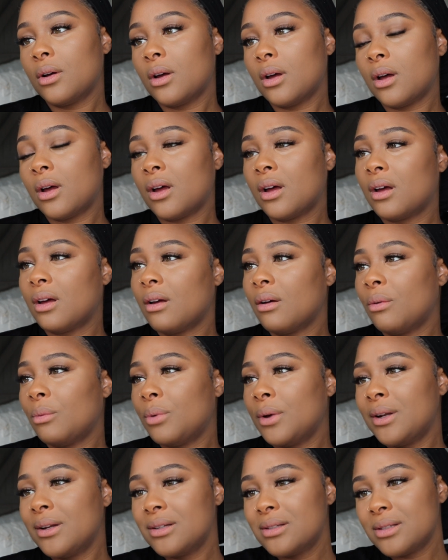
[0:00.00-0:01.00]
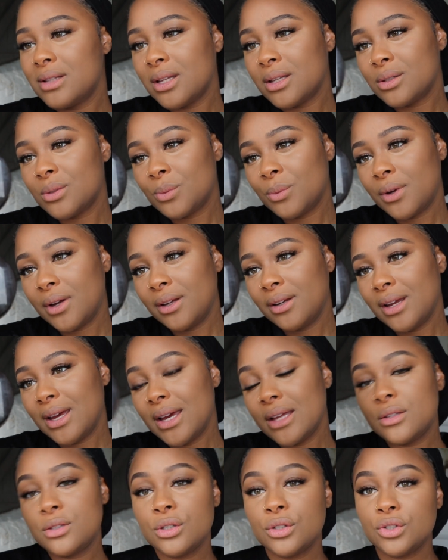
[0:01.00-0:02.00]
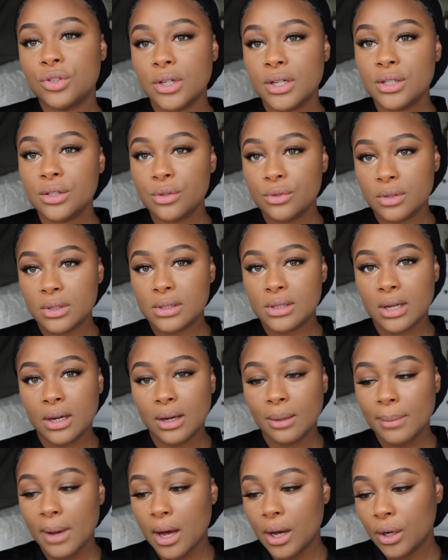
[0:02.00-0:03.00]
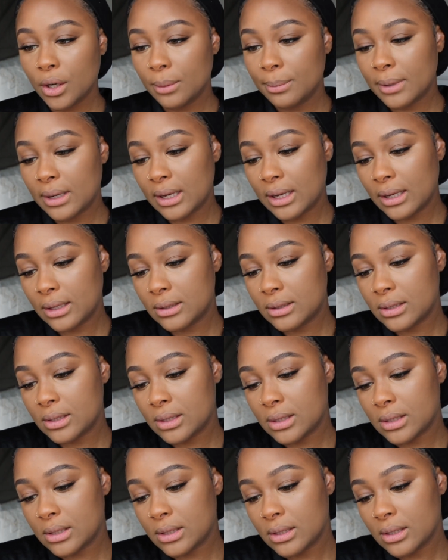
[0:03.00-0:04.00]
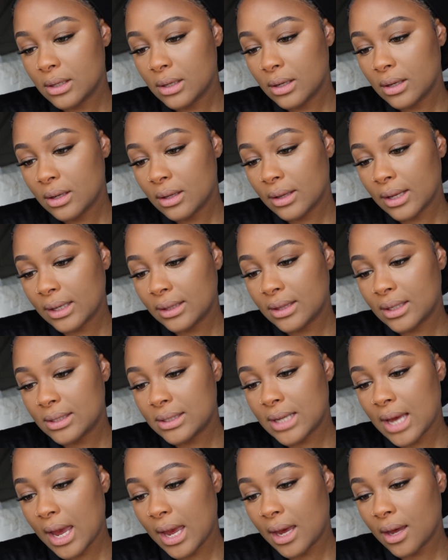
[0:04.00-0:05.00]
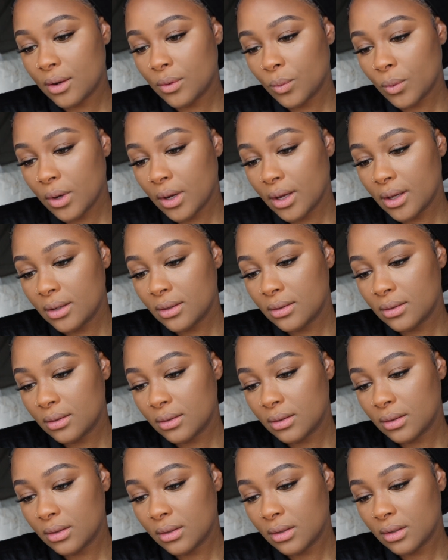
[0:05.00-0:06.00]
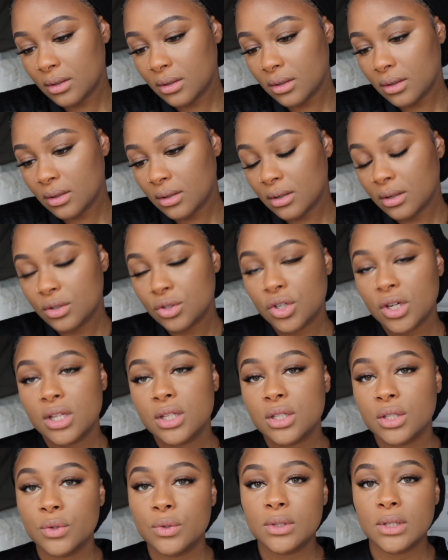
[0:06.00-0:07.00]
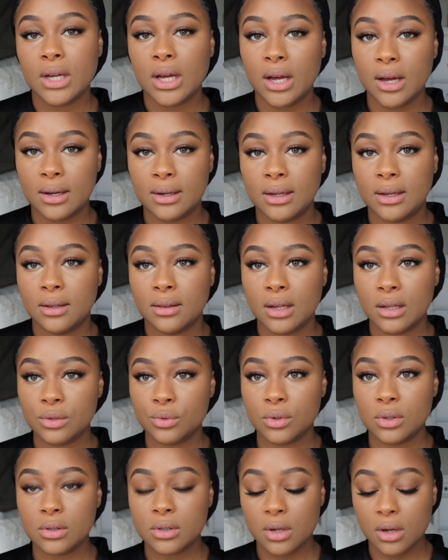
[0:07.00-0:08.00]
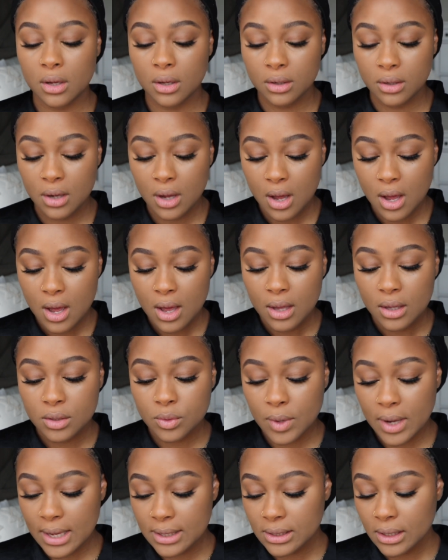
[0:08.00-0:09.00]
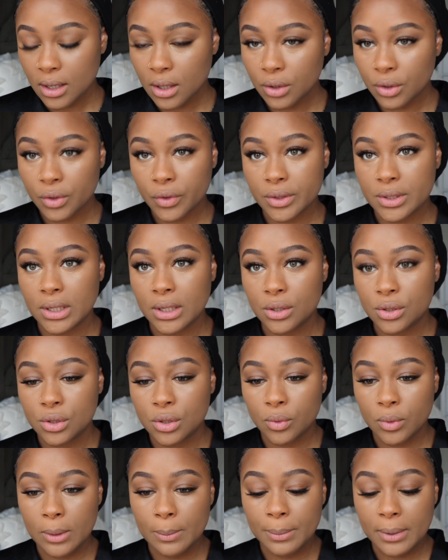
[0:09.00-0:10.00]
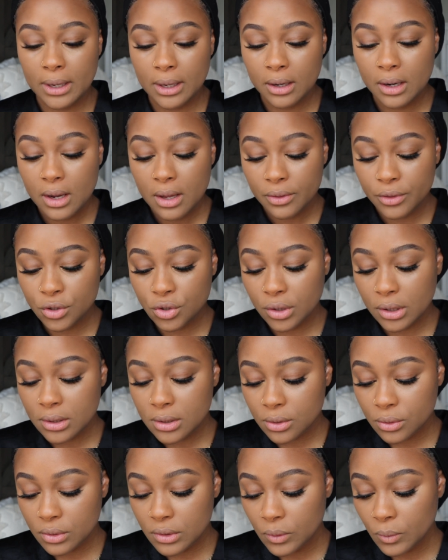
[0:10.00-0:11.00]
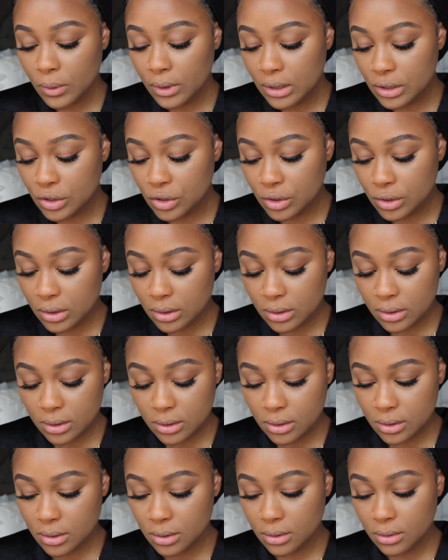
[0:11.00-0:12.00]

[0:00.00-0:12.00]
uh, what is this one? It's the translucent setting powder, but it's like the tan one. Translucent honey, that's what it's called. So it has like a little tint to it, but the translucent one is just,